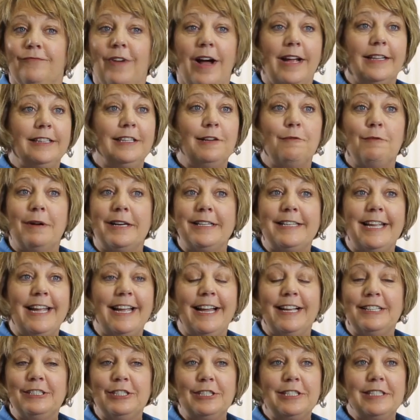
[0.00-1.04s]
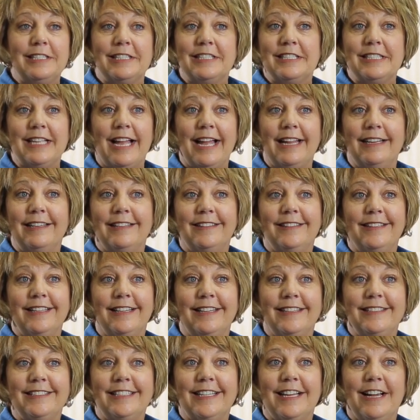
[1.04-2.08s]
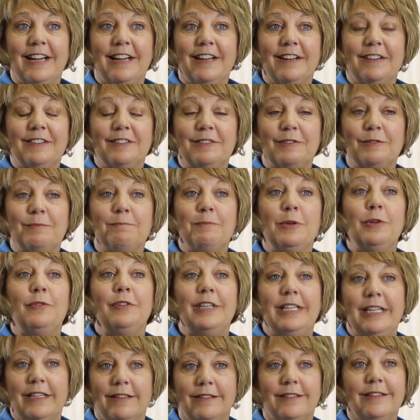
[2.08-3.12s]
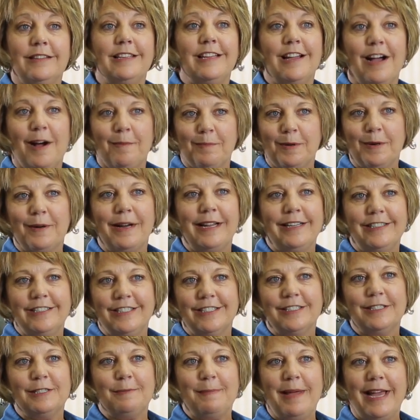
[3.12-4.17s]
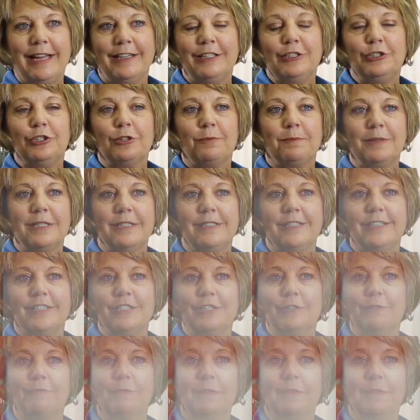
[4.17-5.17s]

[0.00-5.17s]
Finally, one day I just decided that moving into the operations manager position